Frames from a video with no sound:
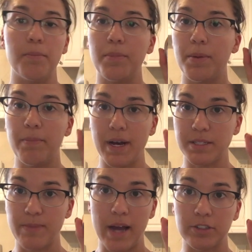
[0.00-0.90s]
The
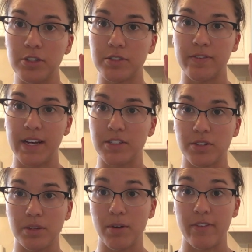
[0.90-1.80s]
best macros of ice
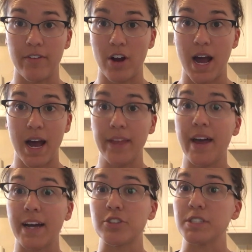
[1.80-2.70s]
cream I've ever had
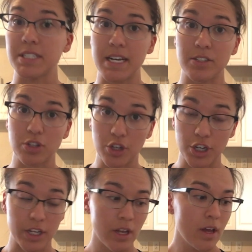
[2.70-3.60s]
that actually tastes
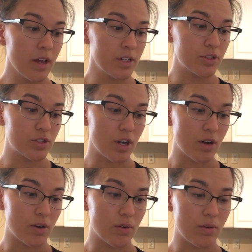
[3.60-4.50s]
good.
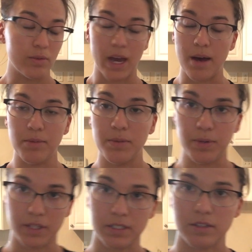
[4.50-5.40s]
So yeah, I'm gonna
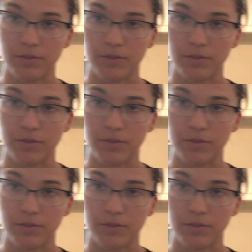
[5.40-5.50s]
put these in the